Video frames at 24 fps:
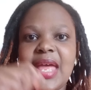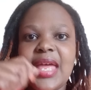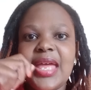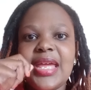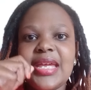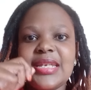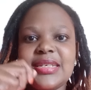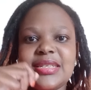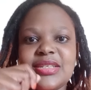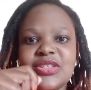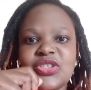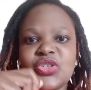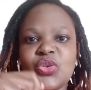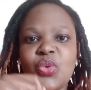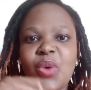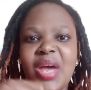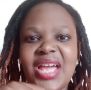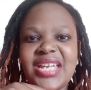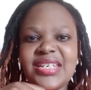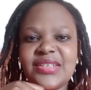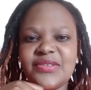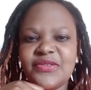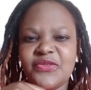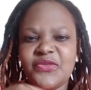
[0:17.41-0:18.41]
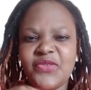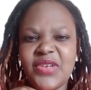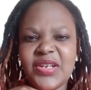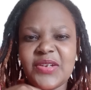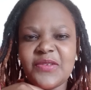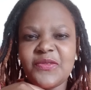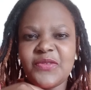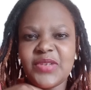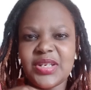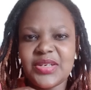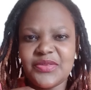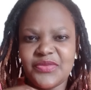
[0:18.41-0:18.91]
it is quite very,
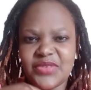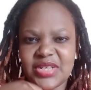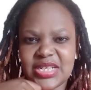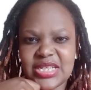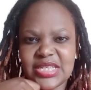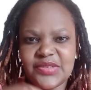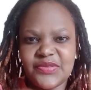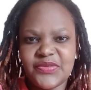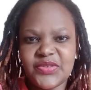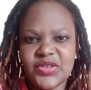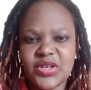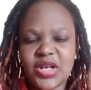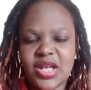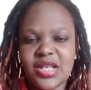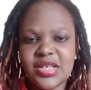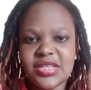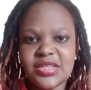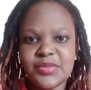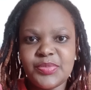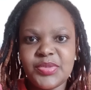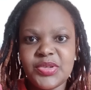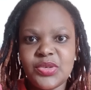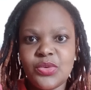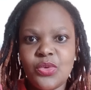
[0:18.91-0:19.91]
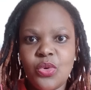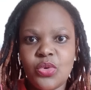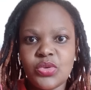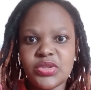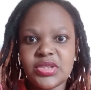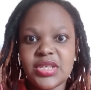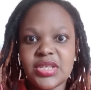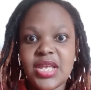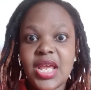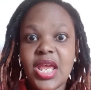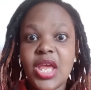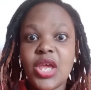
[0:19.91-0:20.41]
very, very difficult
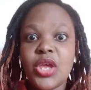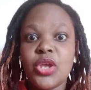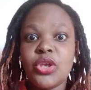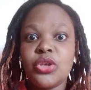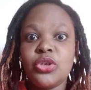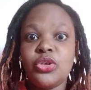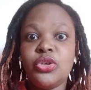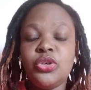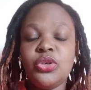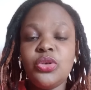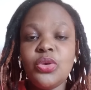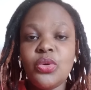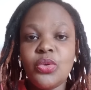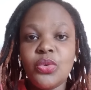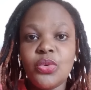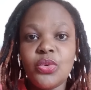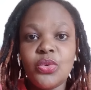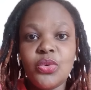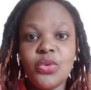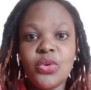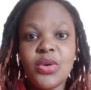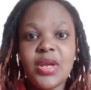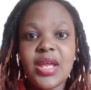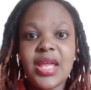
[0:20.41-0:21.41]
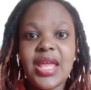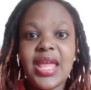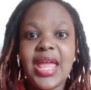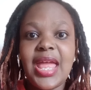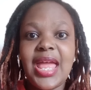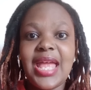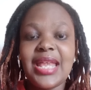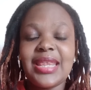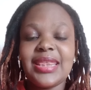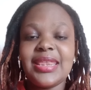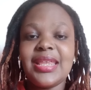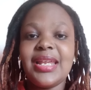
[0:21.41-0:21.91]
because you
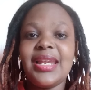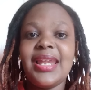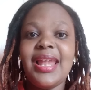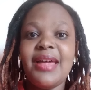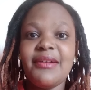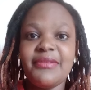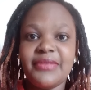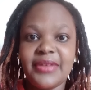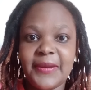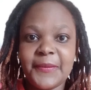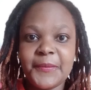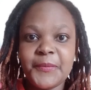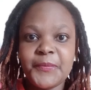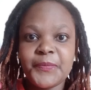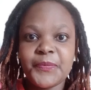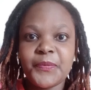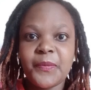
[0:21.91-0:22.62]
and the lover